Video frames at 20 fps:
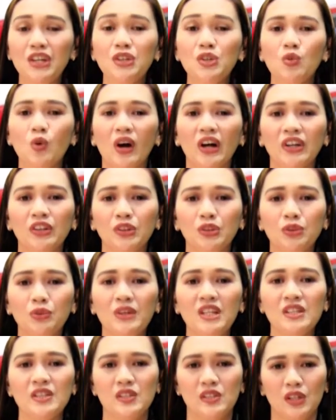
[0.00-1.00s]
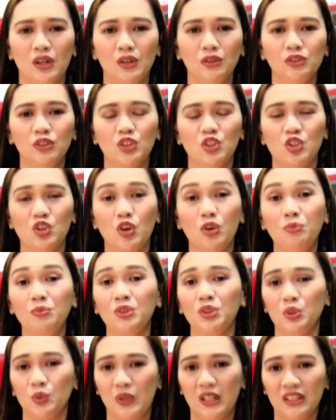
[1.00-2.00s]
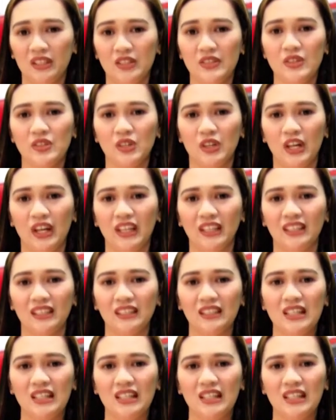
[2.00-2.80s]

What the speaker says: you are doing so to show mutual concern.